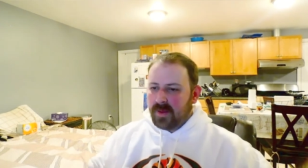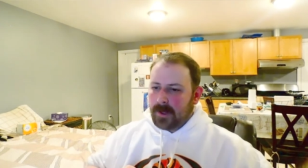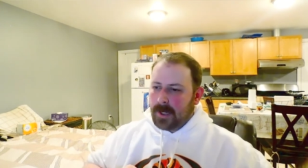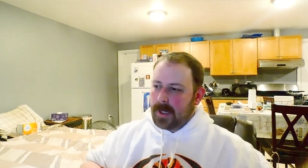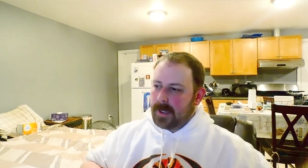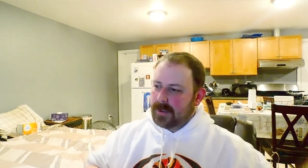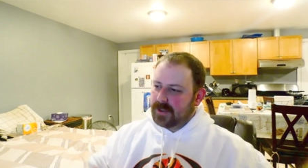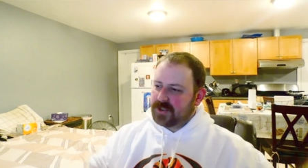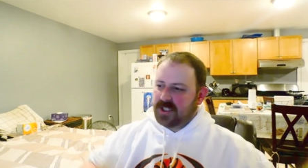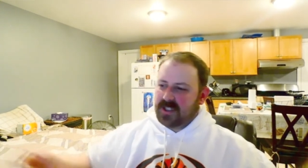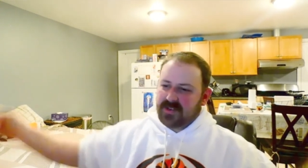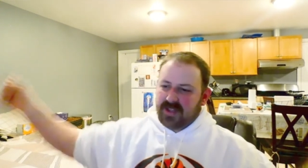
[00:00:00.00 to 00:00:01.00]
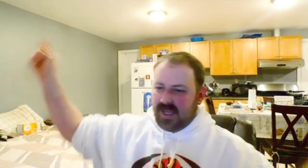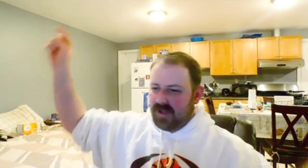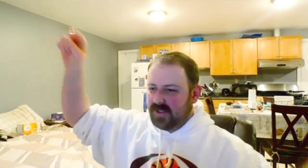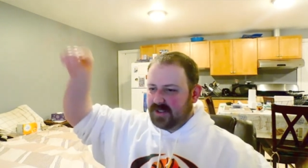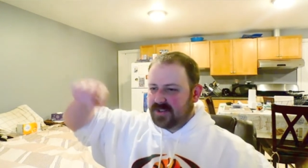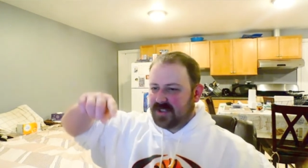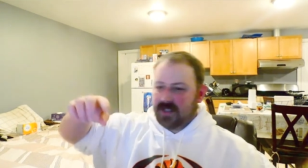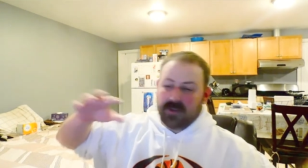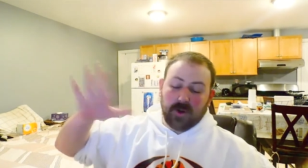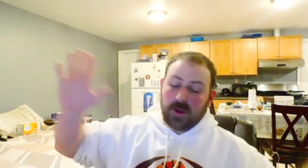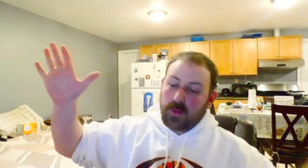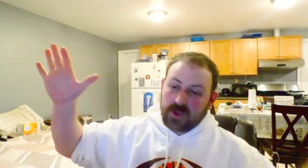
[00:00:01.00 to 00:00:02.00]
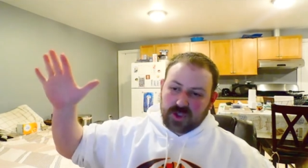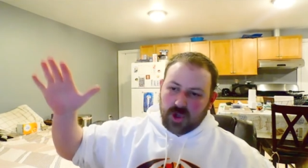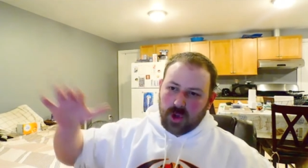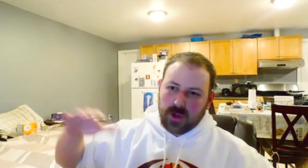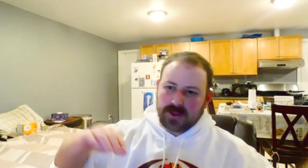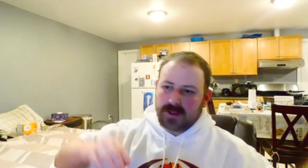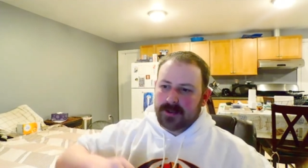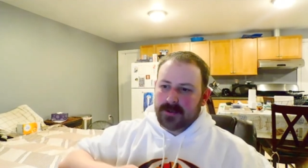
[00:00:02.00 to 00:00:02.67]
on. Initiated the alien design. Don't know what it's called,